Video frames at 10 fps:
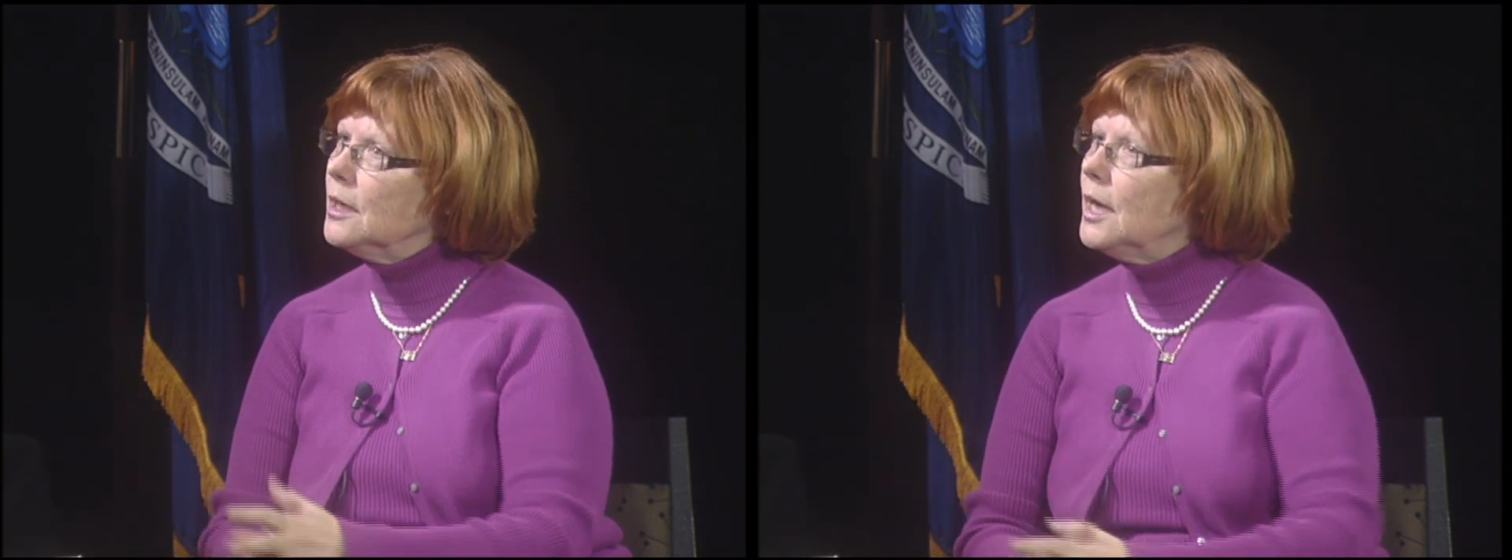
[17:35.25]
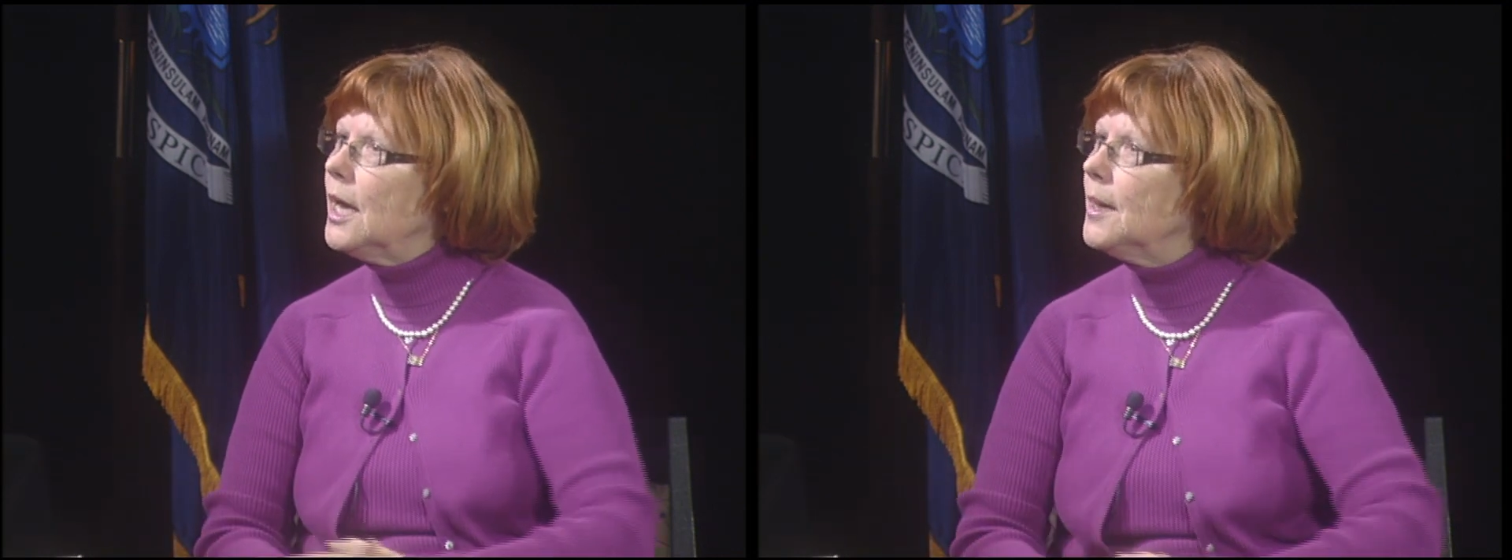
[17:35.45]

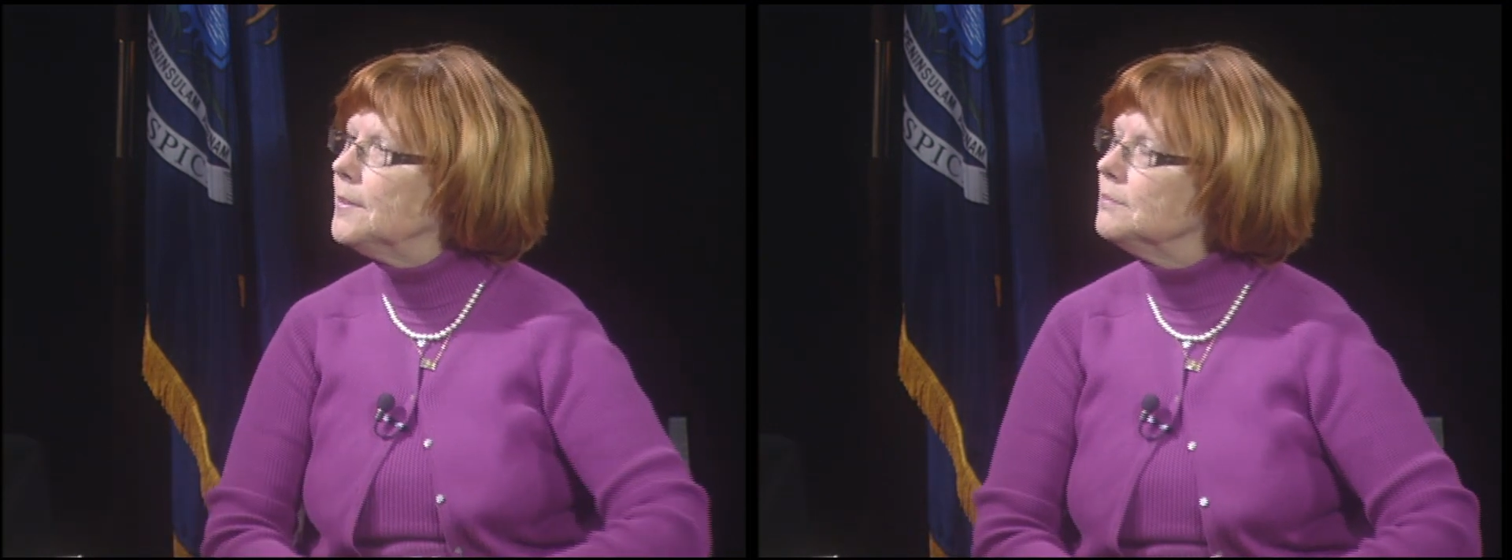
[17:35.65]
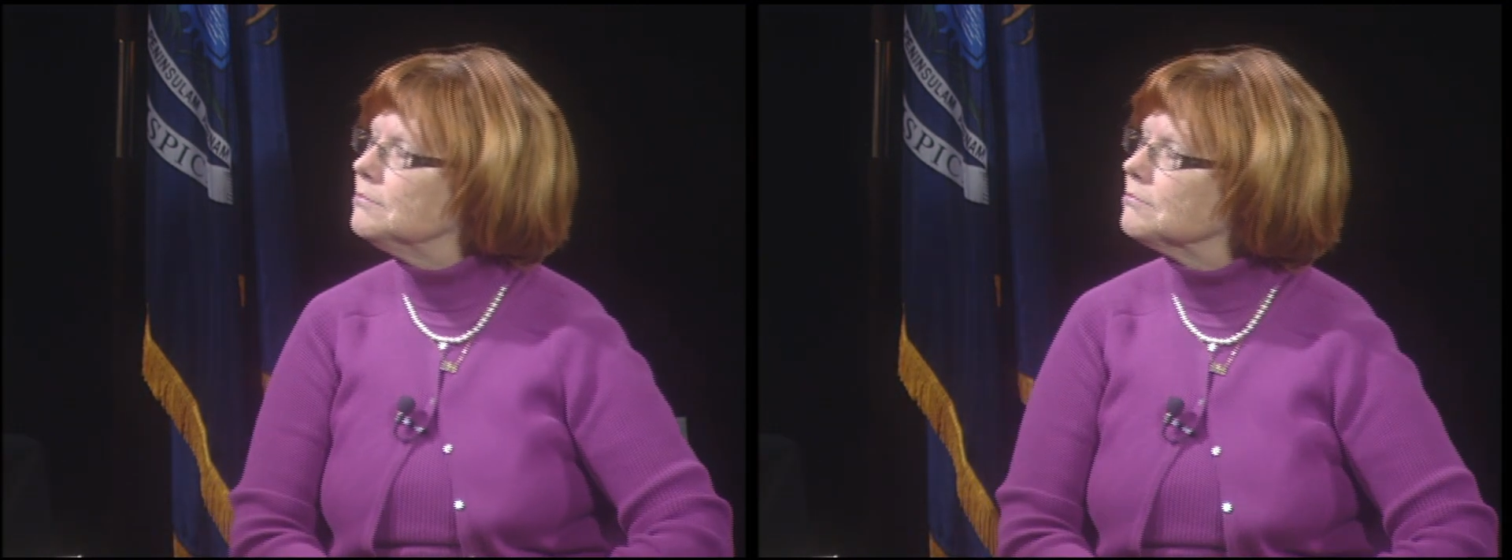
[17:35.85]

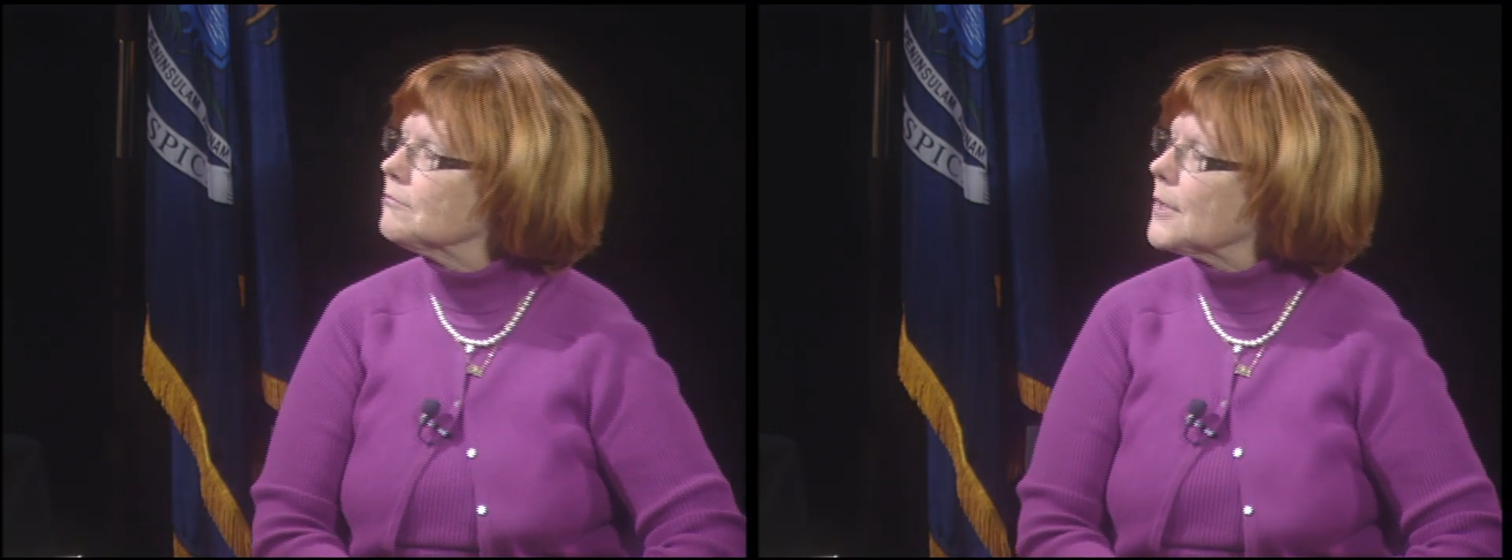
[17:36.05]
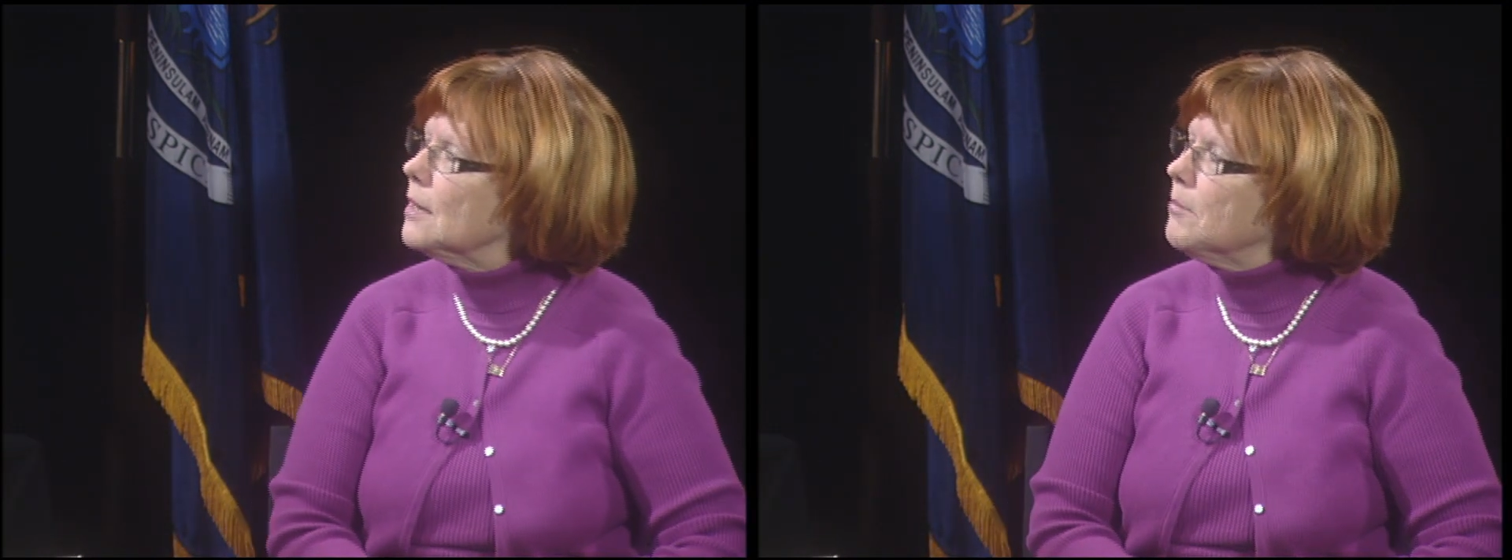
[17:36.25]
um,
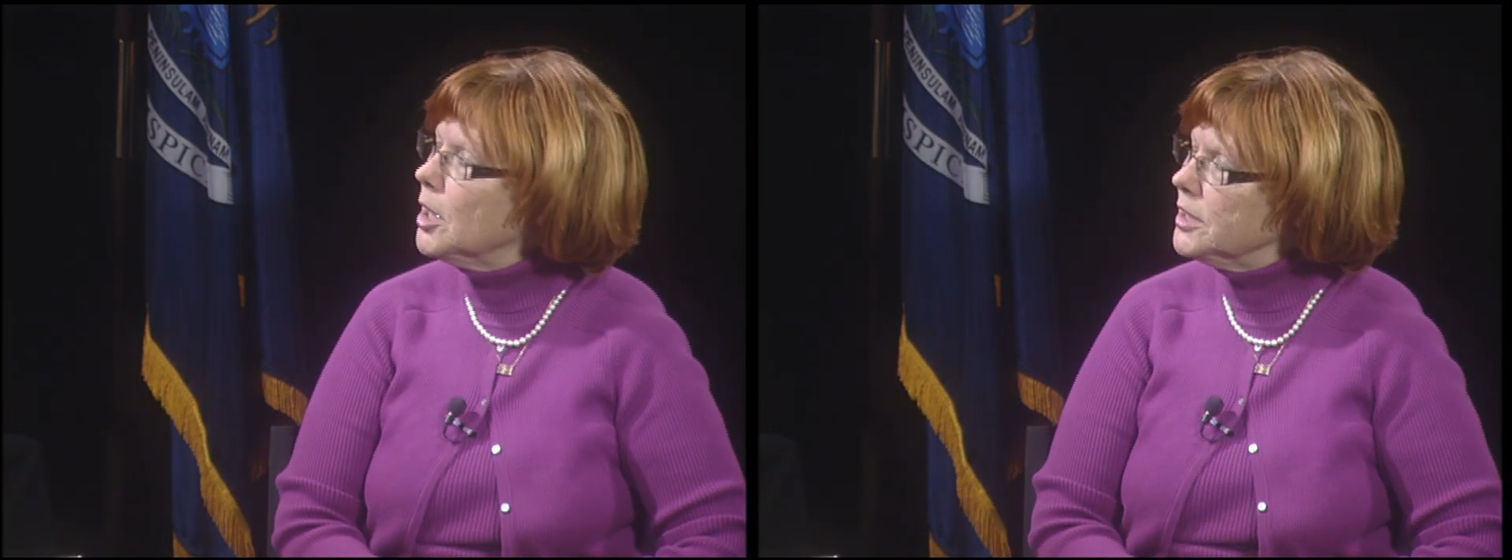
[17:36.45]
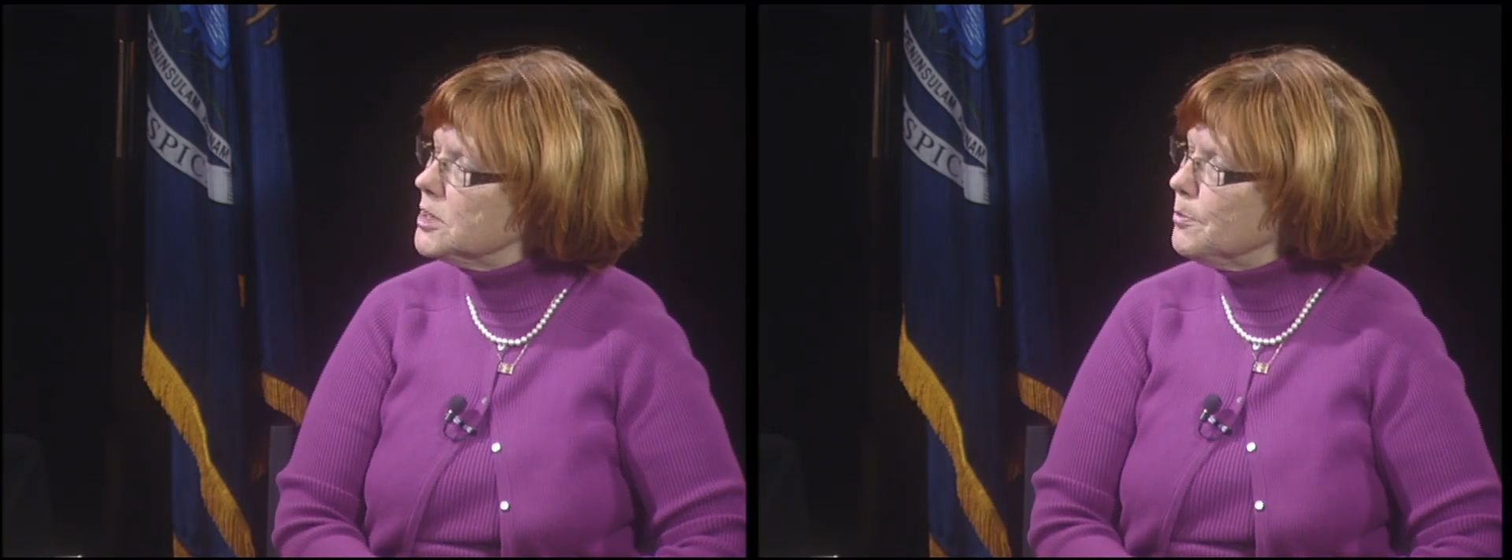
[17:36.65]
Marty's